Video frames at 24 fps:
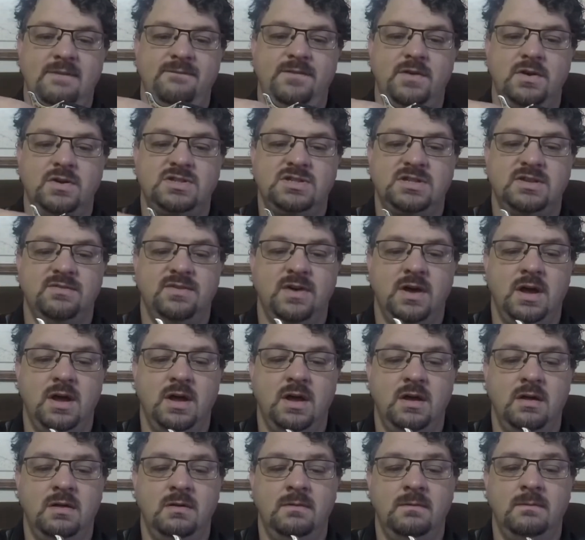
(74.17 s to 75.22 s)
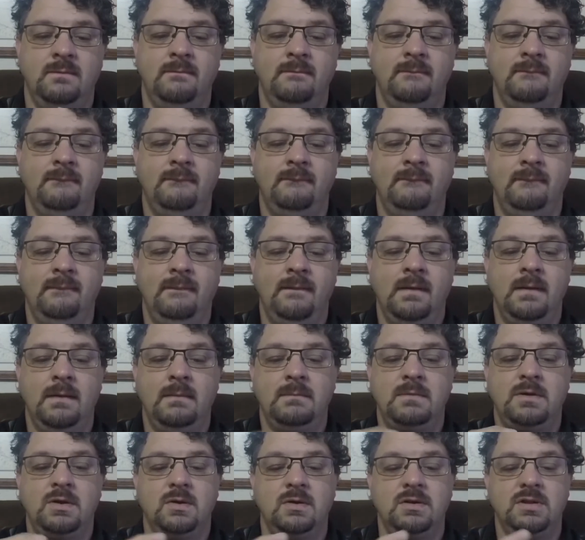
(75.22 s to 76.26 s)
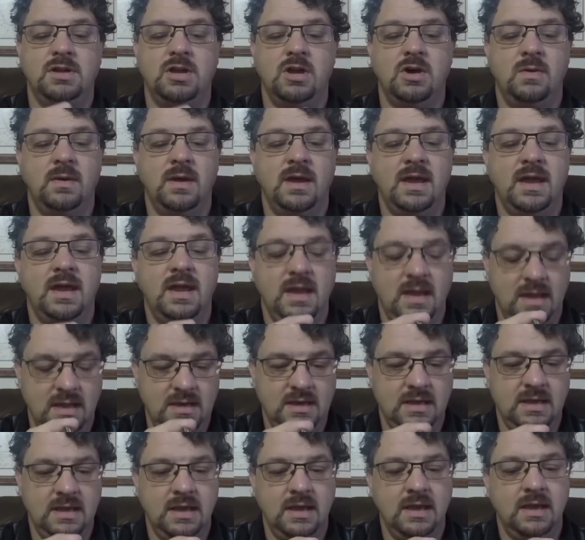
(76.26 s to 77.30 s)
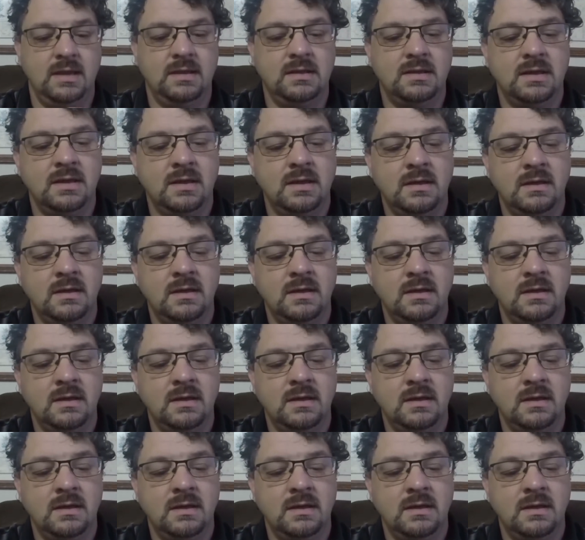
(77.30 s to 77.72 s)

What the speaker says: first of all, I'm going to go ahead and